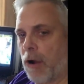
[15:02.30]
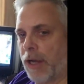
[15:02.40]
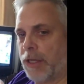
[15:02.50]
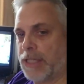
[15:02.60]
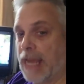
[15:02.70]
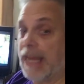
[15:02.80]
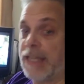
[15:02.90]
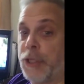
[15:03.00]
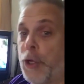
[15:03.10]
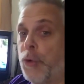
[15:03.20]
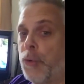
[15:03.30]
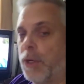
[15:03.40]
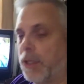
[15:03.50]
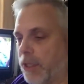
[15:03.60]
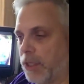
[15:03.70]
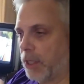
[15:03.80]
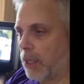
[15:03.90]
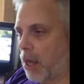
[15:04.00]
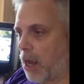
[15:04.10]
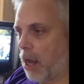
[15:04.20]
in day 2.
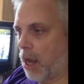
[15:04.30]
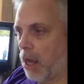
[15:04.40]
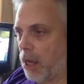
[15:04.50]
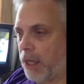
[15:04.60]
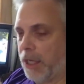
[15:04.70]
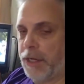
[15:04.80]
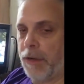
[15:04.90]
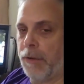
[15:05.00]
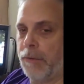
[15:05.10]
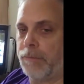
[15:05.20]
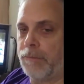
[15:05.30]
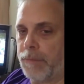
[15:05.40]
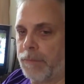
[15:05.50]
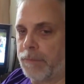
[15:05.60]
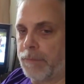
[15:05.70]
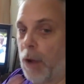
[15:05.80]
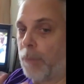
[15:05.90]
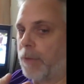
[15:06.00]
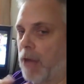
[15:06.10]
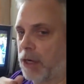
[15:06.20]
He didn't. Nope,
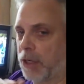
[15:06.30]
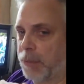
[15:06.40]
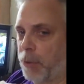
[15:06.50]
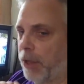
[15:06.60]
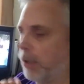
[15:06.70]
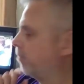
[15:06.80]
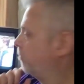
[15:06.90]
not going to spoil.